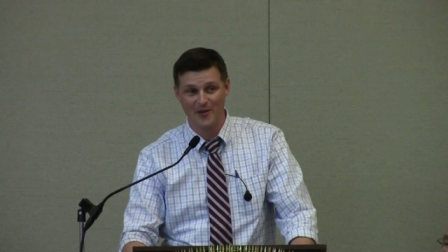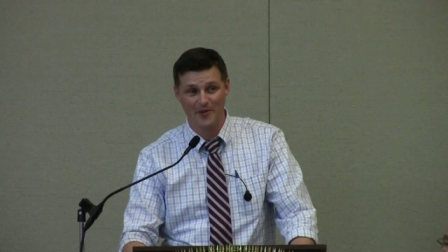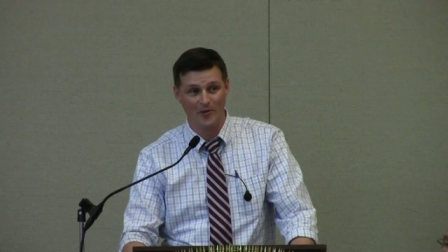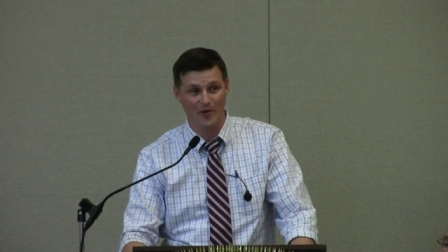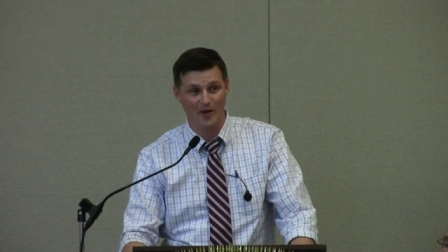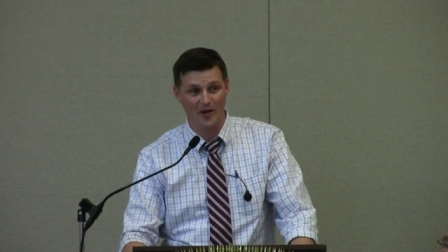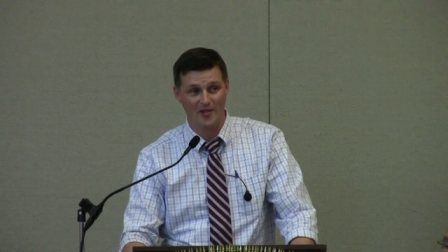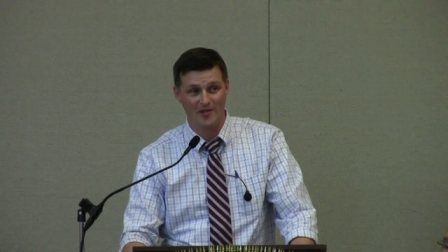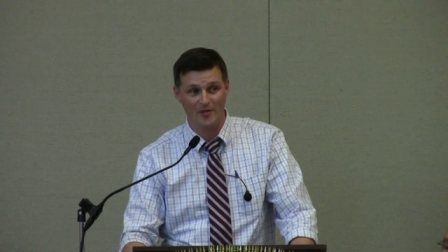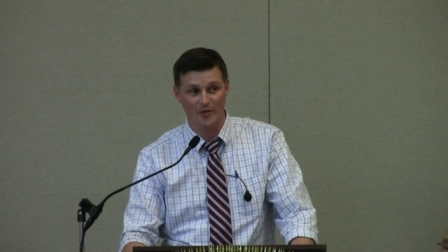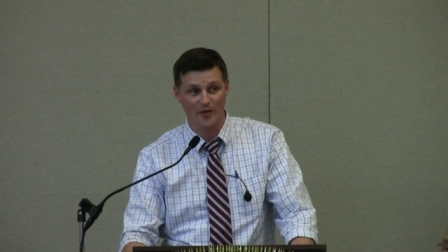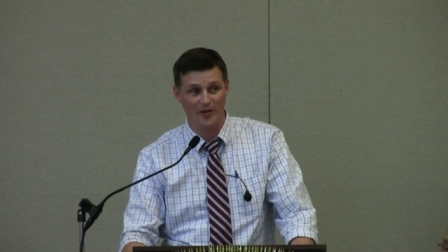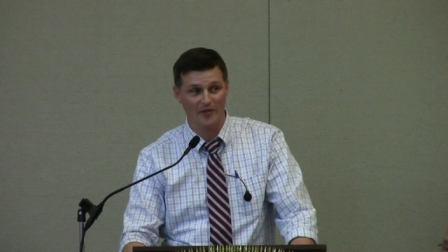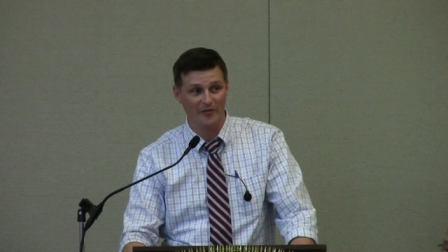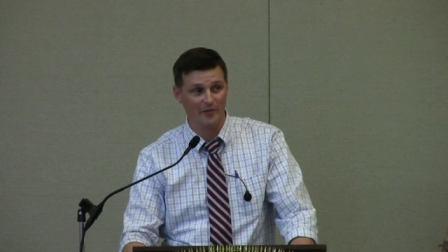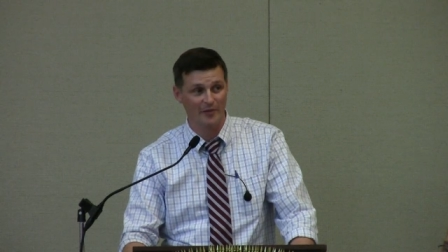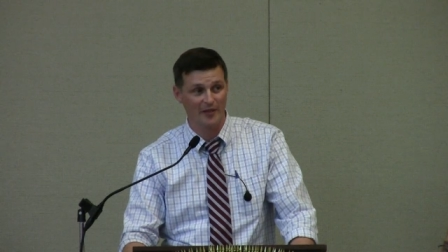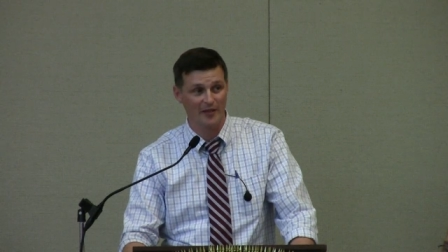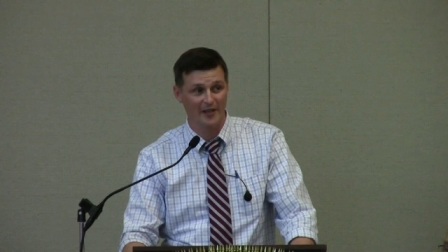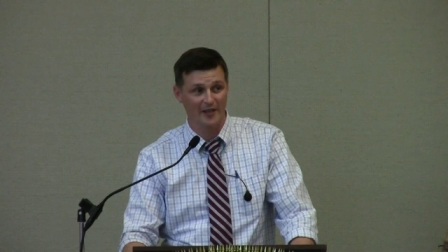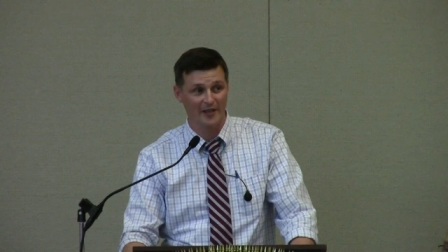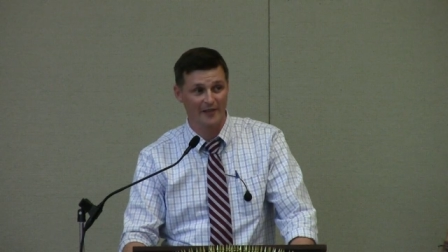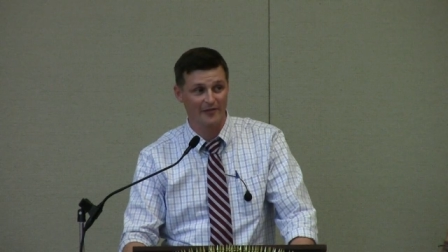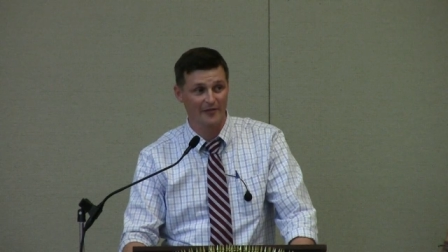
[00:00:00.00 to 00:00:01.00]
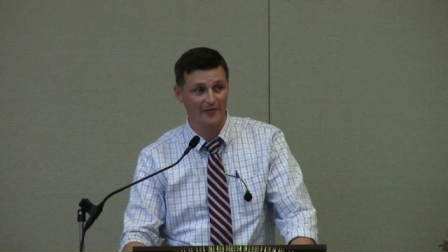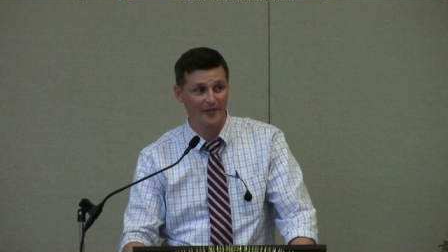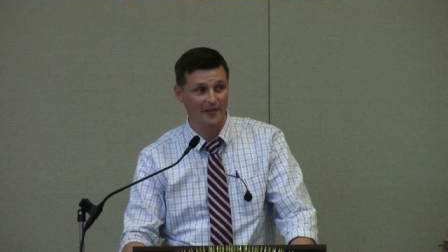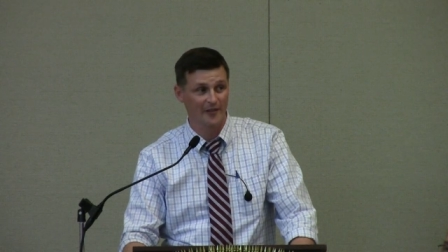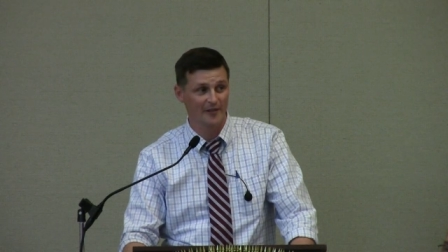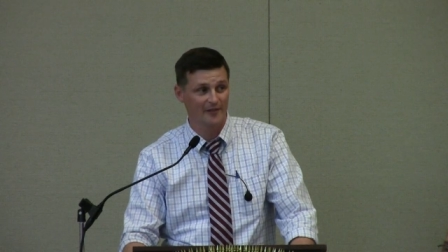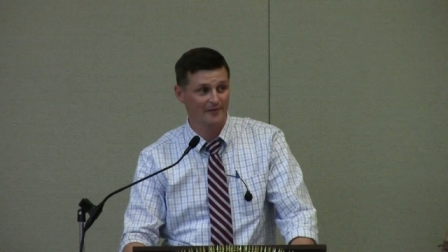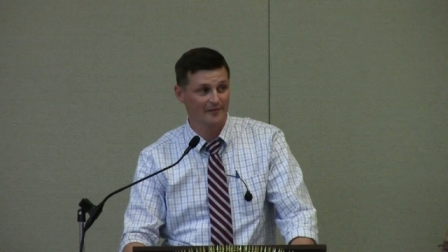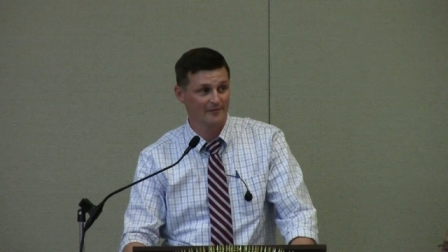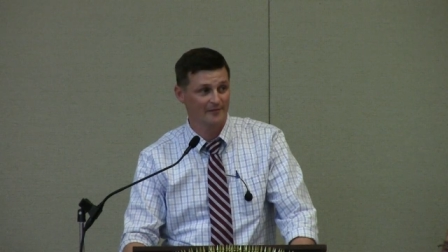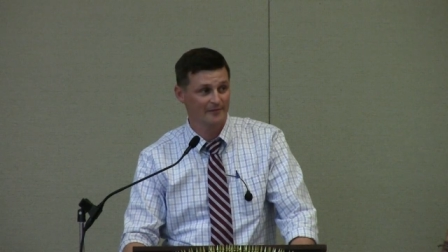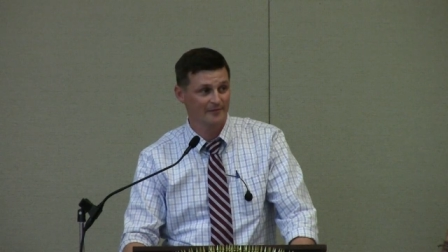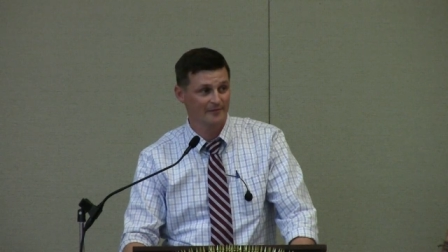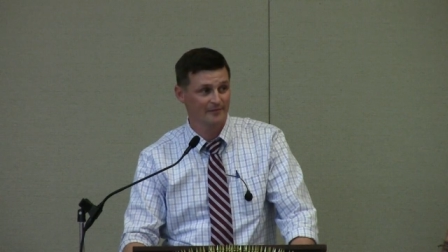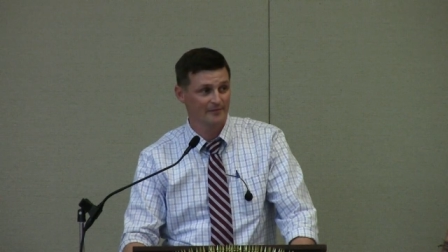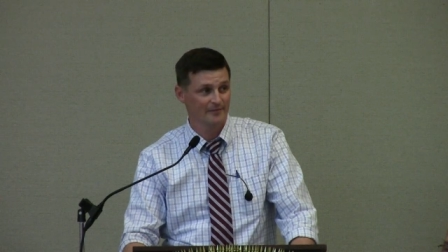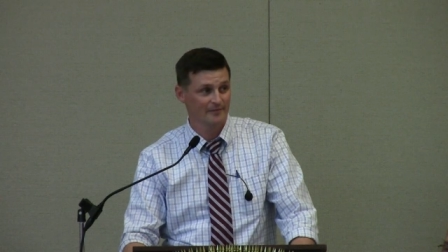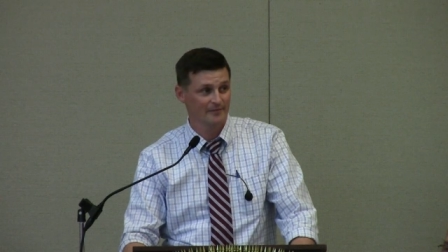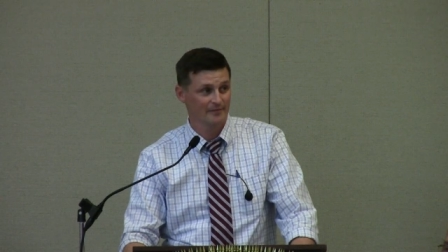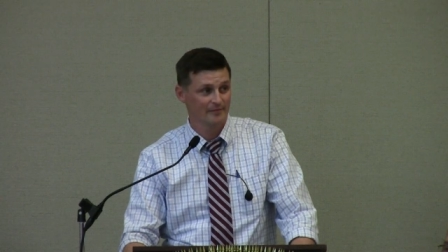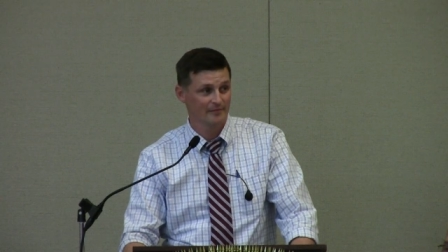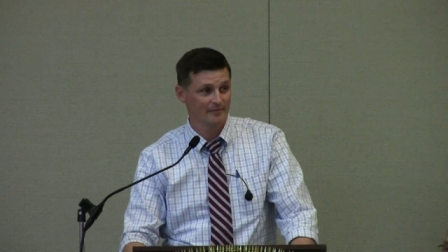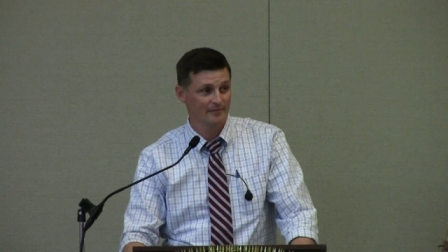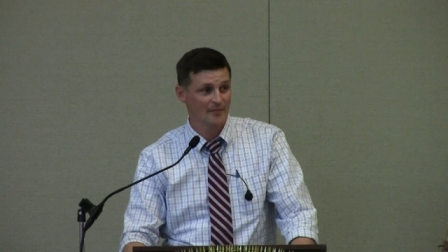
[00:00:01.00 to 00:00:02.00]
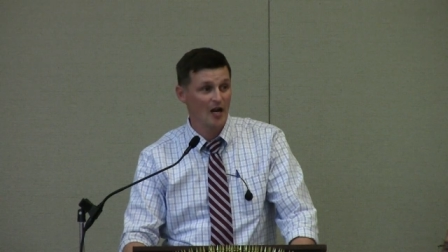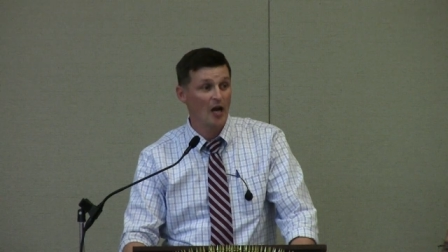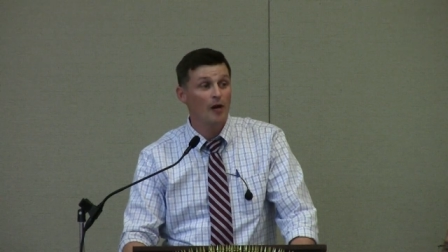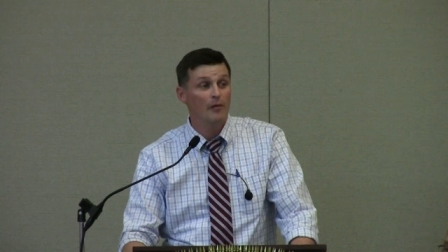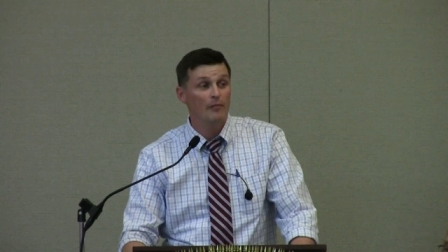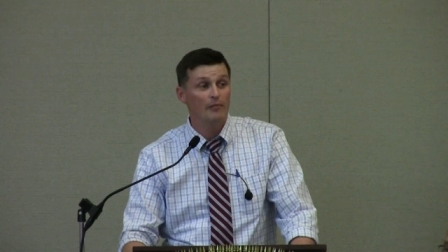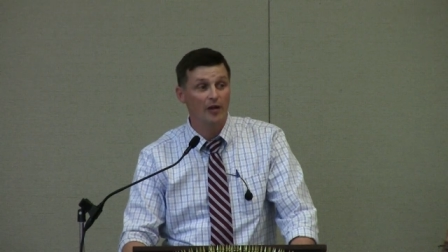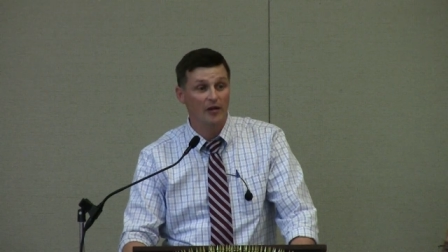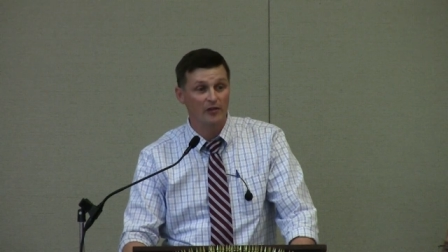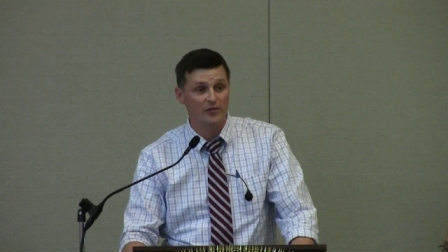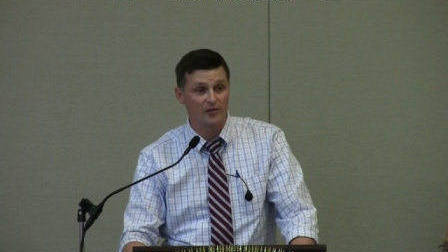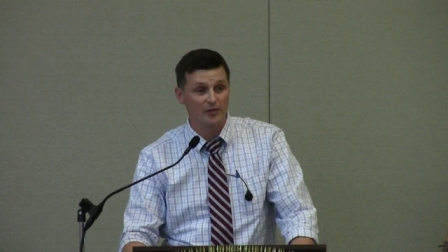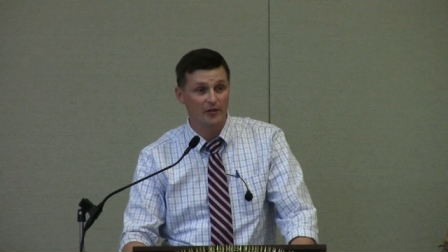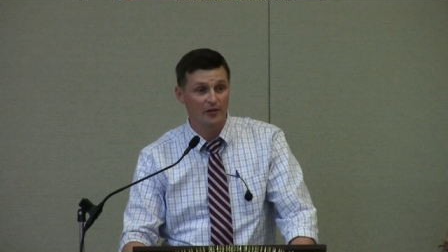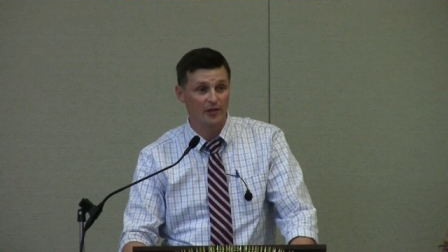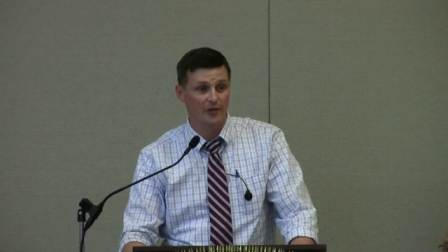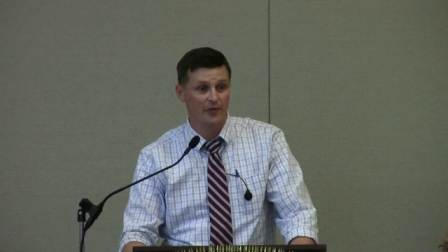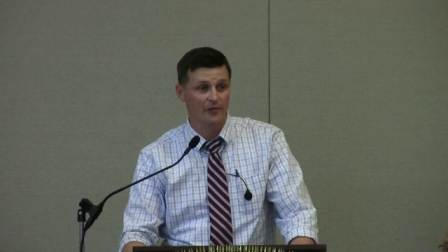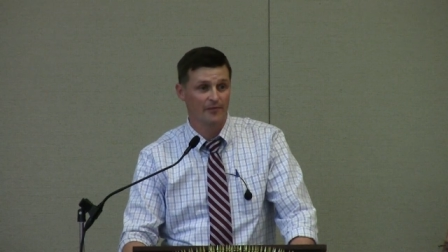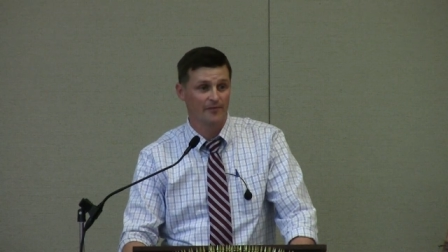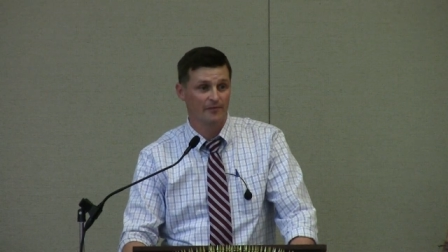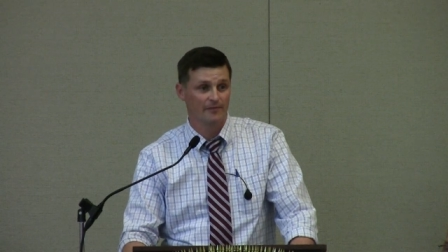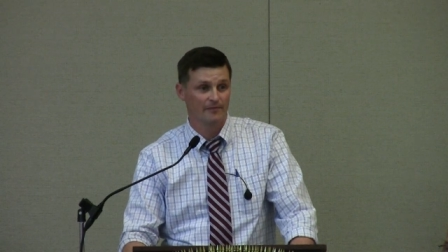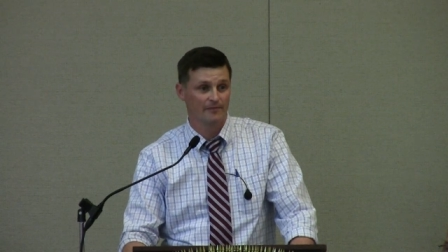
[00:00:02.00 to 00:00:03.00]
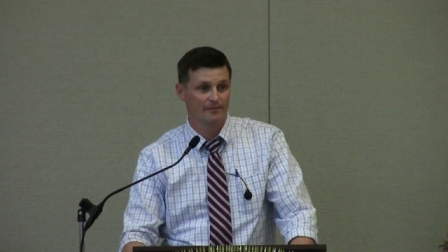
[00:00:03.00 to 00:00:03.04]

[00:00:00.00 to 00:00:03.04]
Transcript: walks away from a landfill. Not solo.